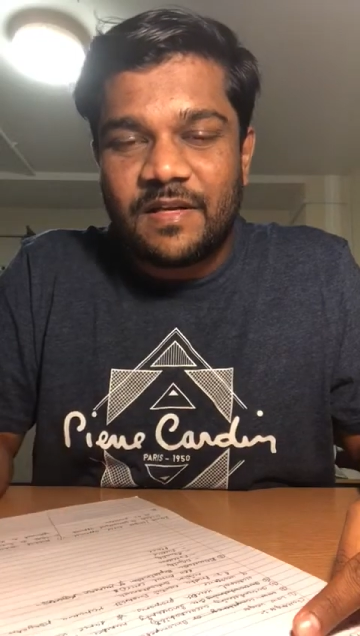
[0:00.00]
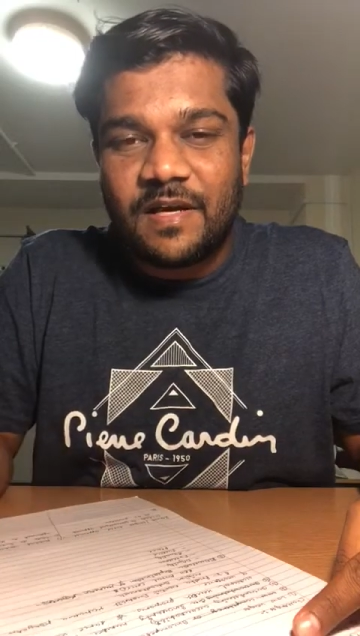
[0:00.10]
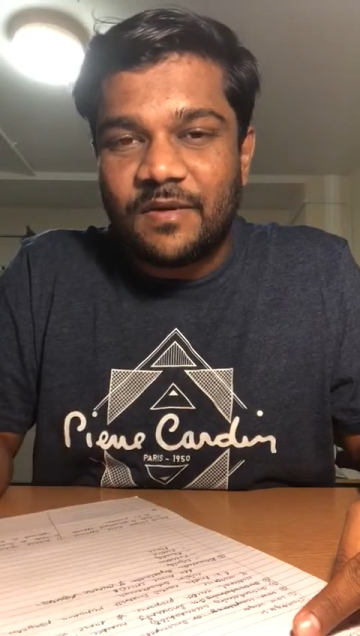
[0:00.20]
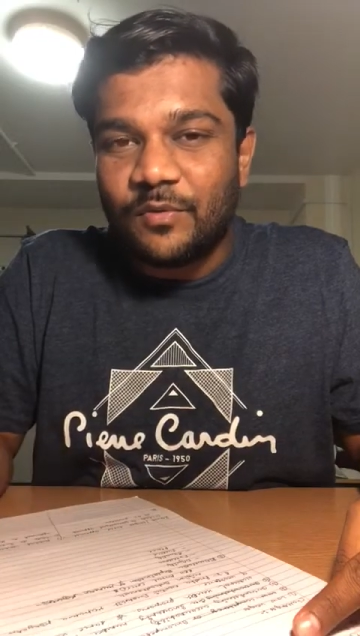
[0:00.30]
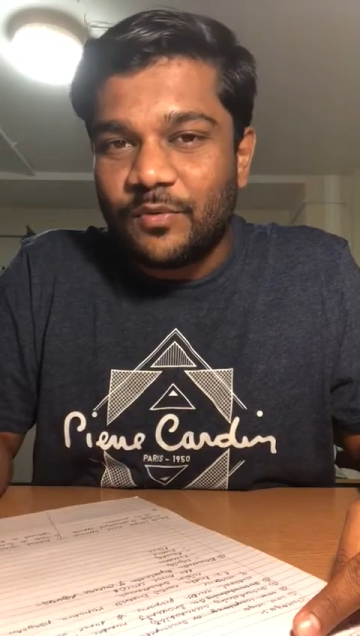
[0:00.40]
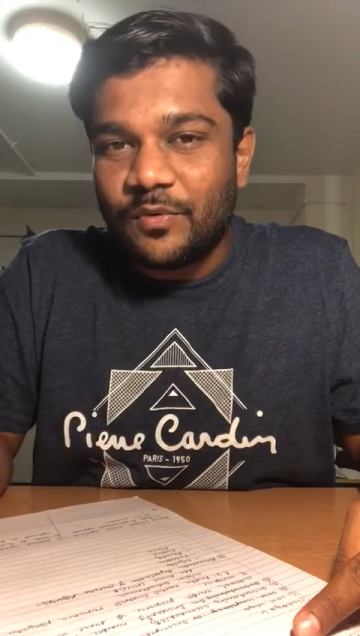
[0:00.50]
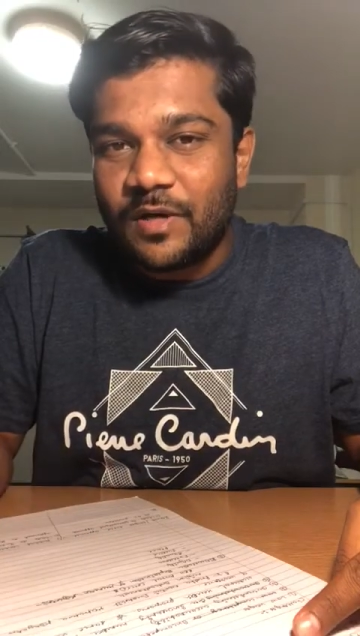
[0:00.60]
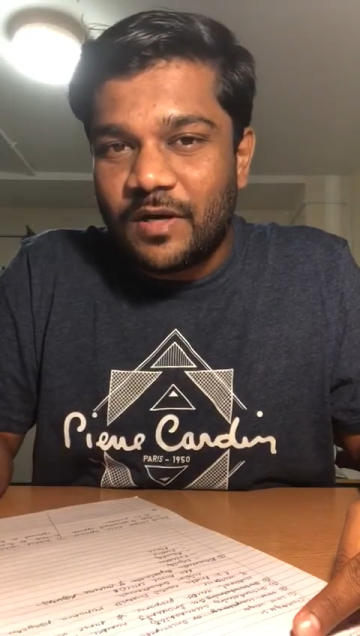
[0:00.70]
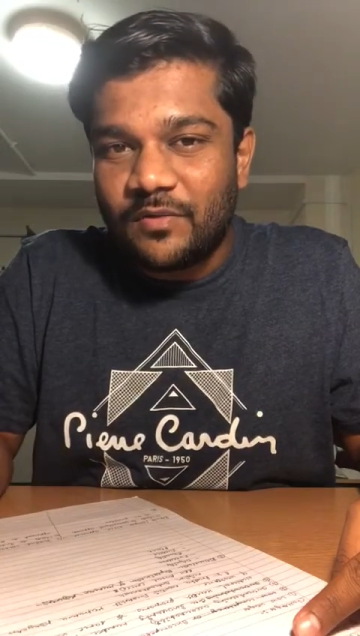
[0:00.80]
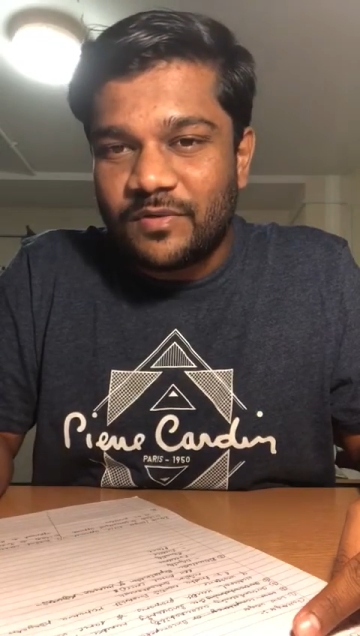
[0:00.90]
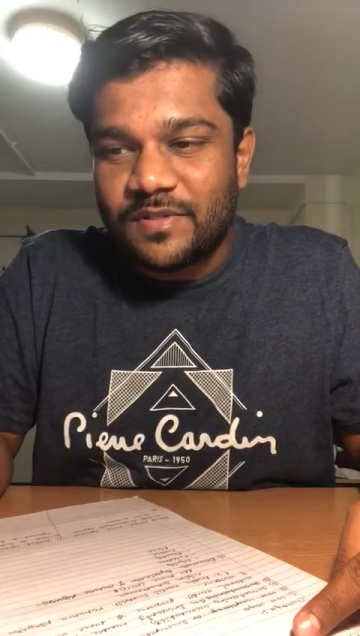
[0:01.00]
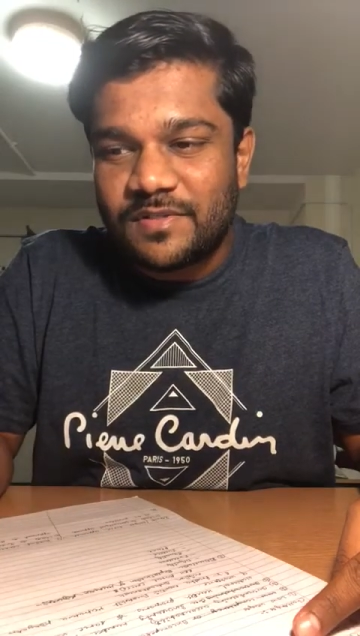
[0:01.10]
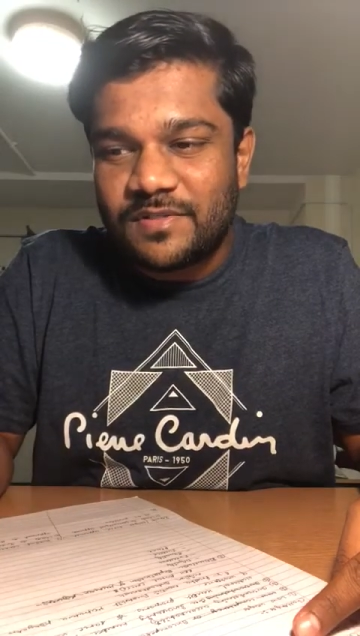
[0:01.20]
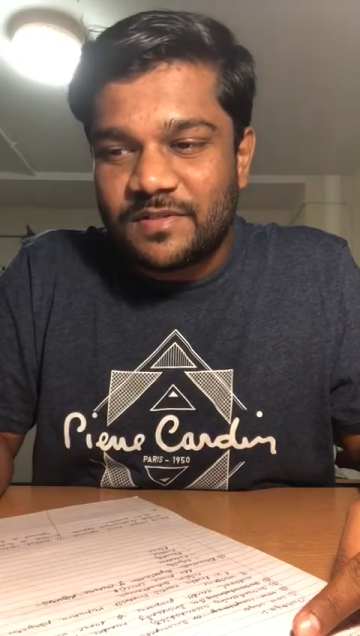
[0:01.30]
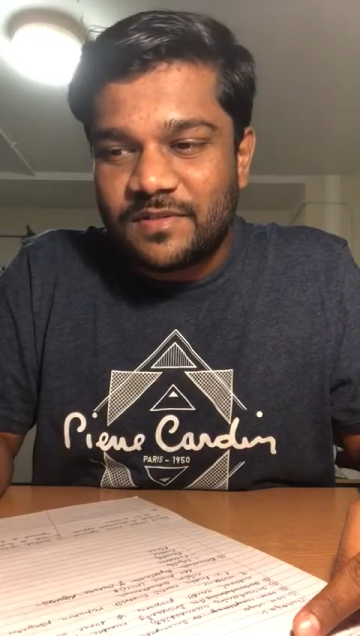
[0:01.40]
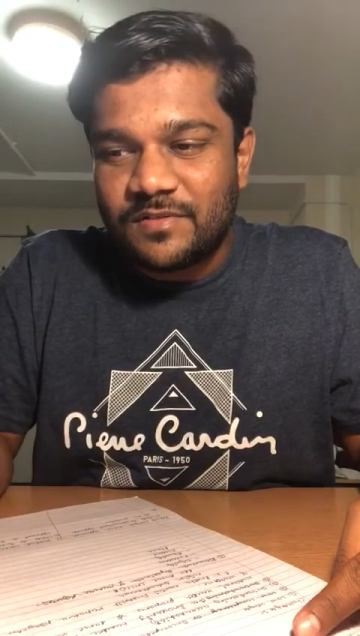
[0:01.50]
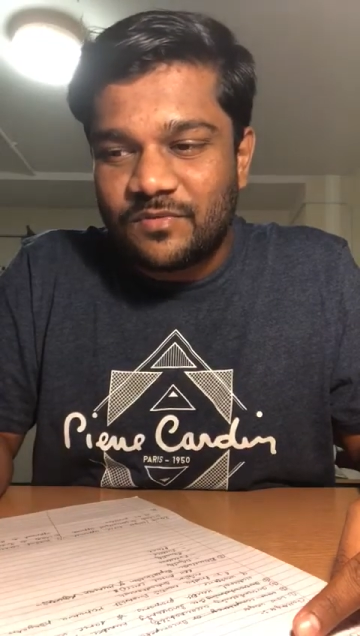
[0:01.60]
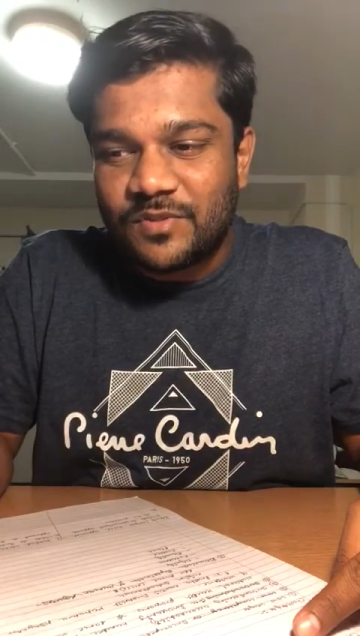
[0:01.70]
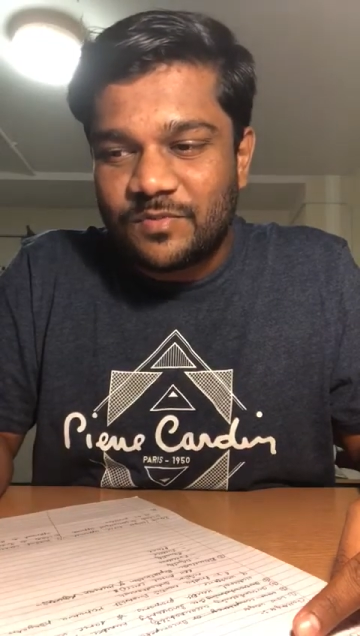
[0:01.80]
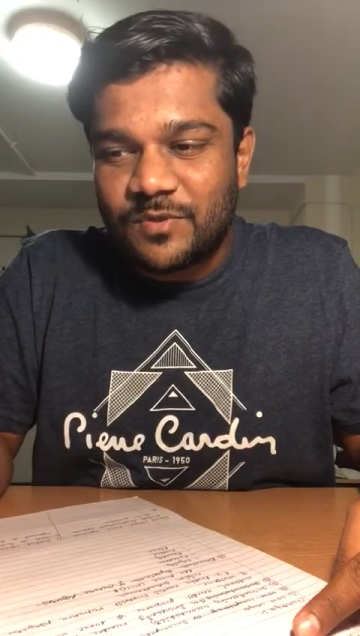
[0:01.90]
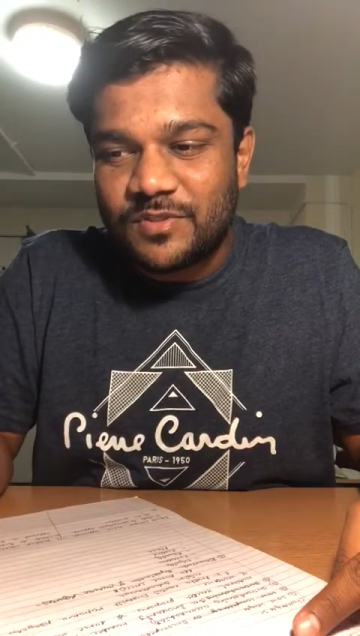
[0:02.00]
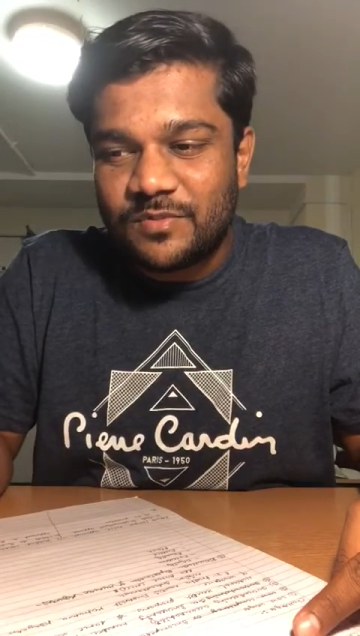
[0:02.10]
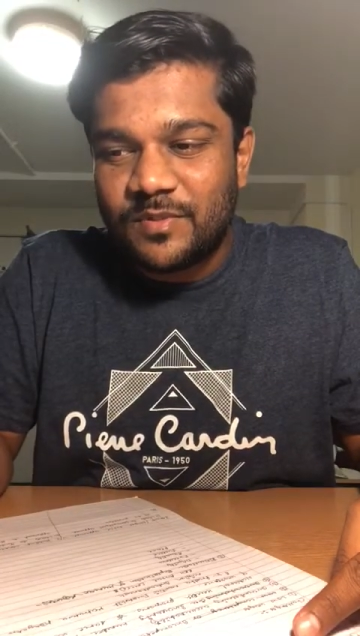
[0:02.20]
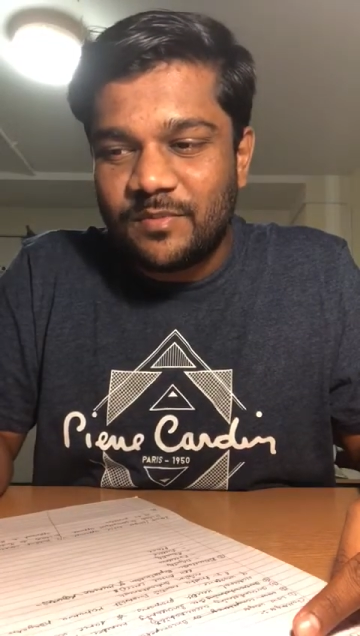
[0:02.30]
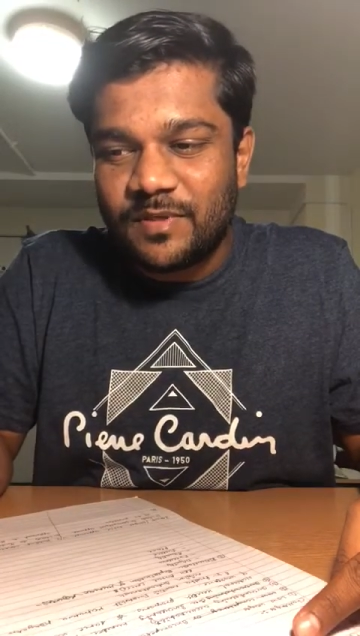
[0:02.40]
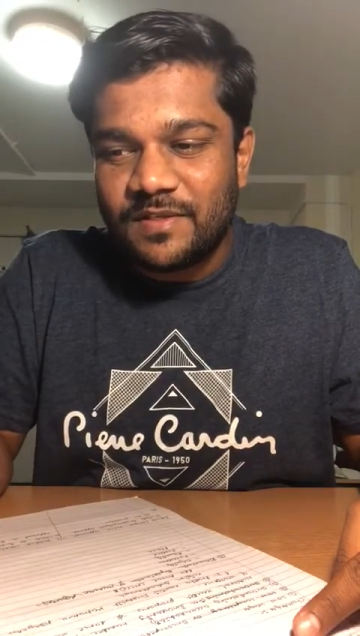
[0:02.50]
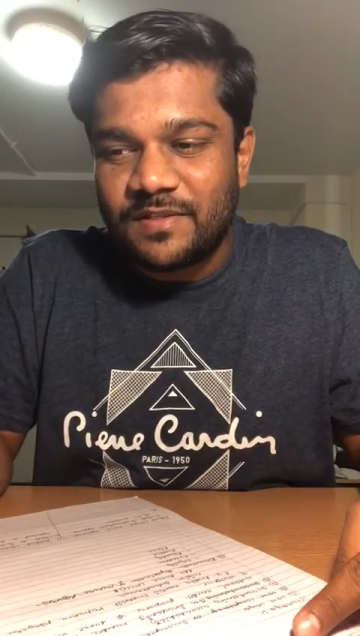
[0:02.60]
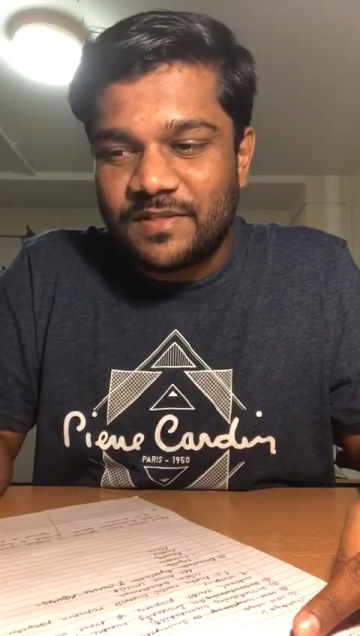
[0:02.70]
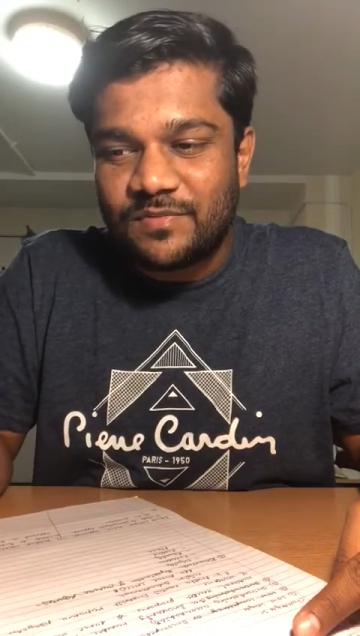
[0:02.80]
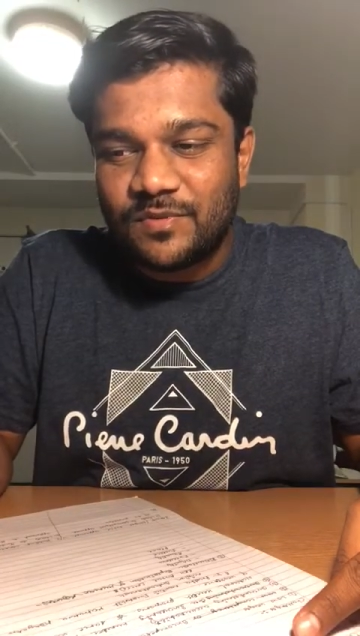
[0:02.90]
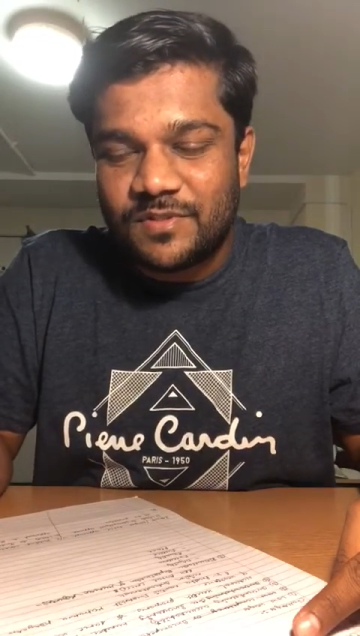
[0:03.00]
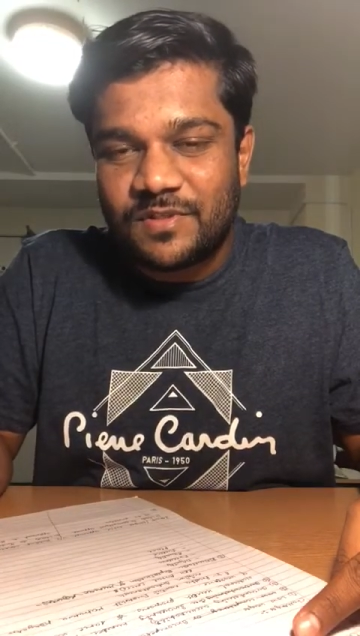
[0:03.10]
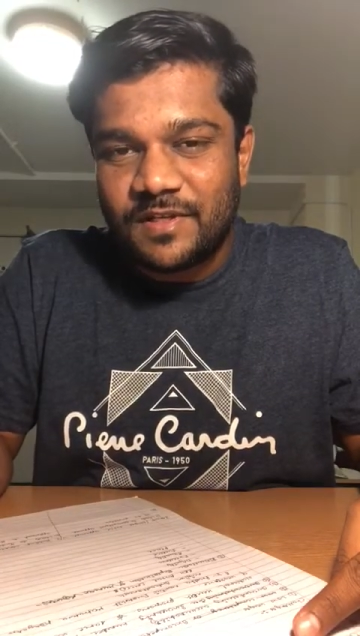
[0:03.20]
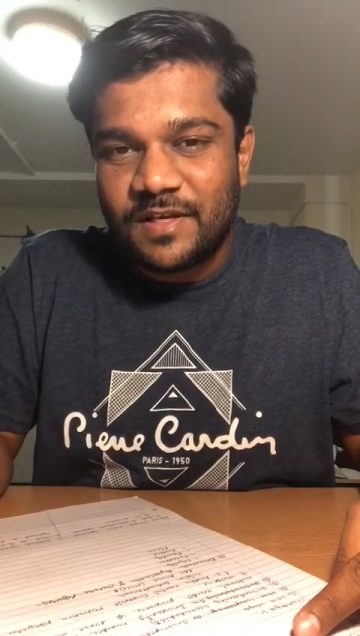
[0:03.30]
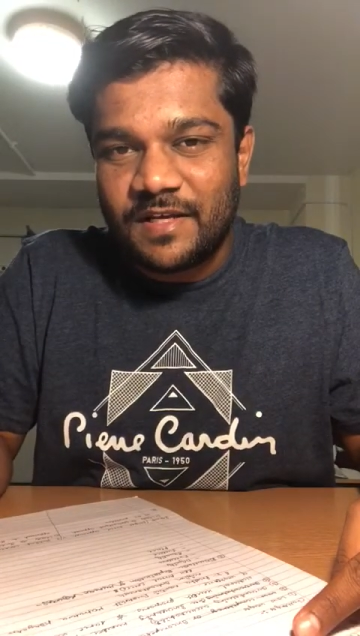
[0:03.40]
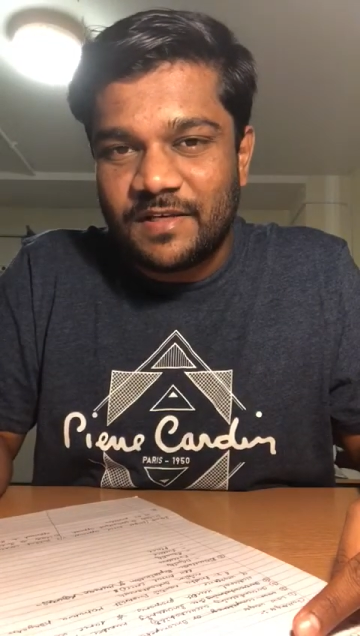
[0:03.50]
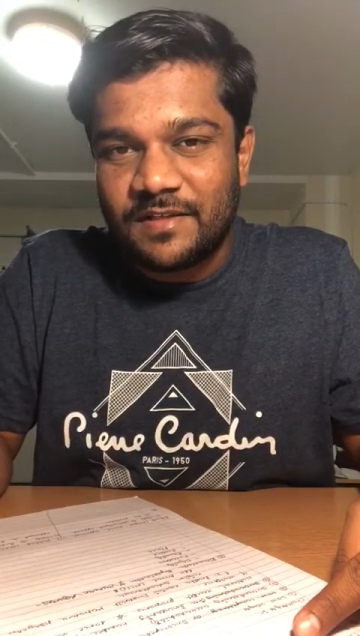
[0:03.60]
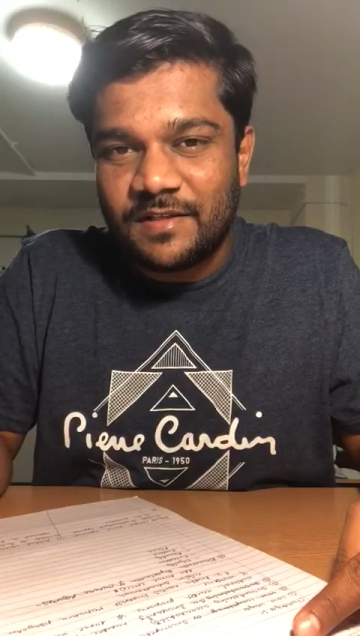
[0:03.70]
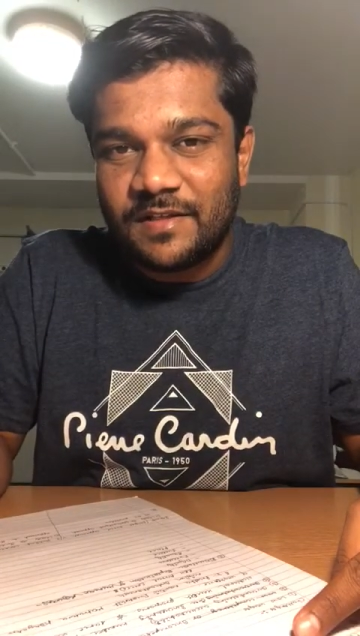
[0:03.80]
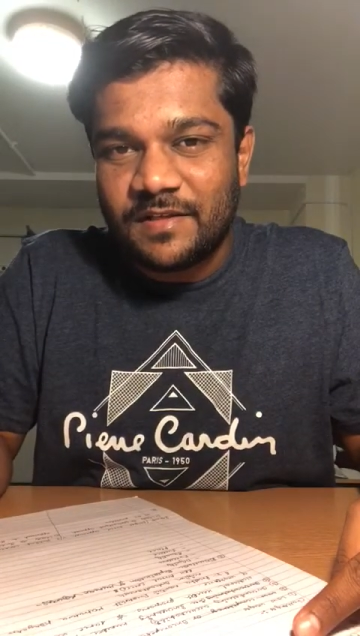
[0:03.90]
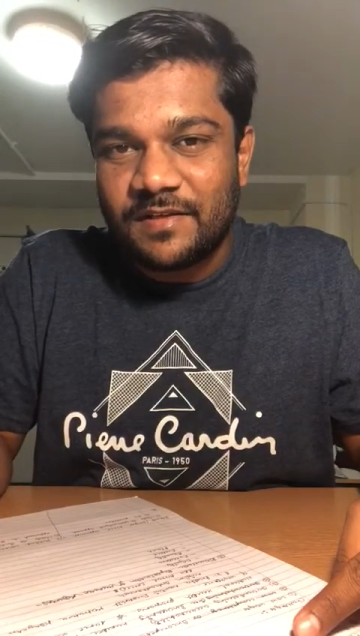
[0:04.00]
I don't know how this was possible, but this was the reality there.